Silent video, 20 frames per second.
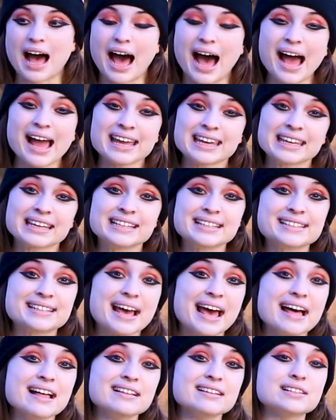I can
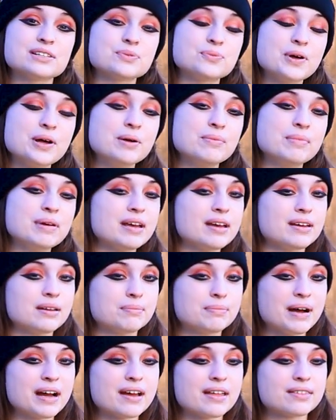tell it's well
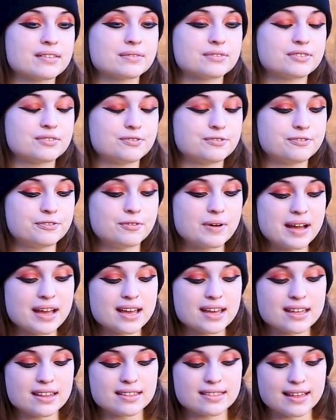made by the
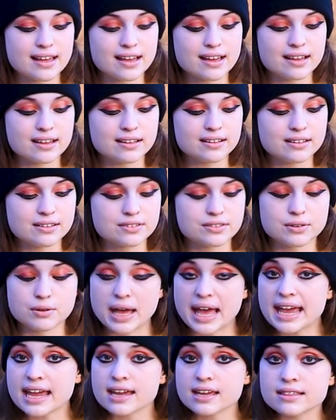way that the,
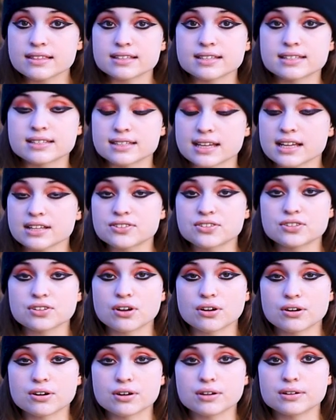a the sets
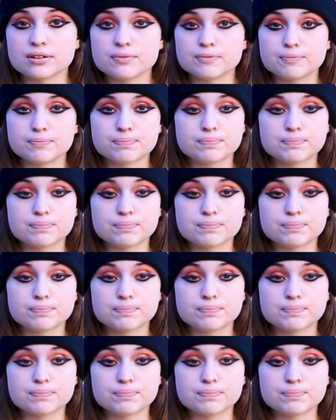are